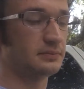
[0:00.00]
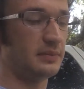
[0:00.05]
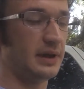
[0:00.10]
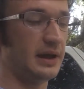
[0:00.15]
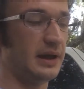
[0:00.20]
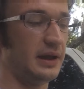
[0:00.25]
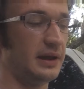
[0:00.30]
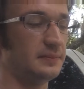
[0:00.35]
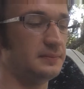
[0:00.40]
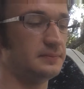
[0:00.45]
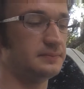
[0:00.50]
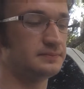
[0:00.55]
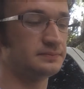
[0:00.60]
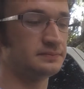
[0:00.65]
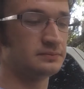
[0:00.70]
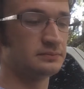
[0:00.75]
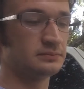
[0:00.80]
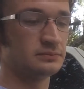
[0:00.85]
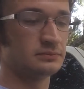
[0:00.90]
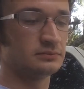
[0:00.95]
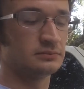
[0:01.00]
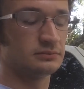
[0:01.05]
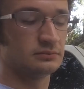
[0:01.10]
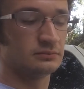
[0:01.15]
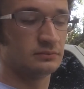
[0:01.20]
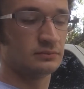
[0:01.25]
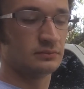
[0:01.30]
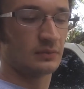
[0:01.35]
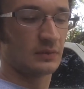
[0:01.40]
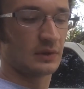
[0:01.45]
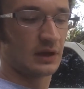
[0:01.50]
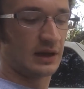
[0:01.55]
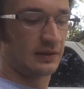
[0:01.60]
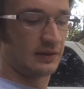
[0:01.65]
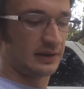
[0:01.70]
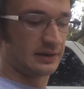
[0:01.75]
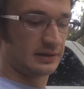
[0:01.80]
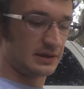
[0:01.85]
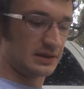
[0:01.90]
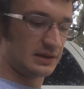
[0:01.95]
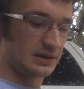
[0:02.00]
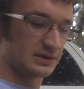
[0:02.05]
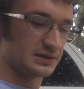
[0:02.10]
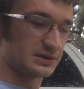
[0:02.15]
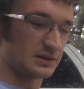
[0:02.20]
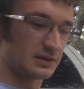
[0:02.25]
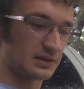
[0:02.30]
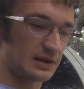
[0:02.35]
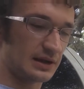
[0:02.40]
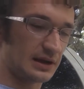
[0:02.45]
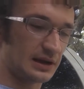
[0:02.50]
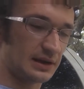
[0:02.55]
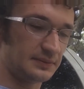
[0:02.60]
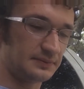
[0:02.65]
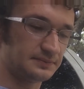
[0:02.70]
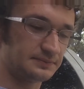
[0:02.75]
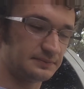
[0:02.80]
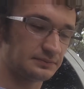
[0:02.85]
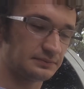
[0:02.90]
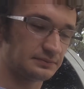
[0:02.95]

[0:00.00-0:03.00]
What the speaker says: Man, I like these a lot.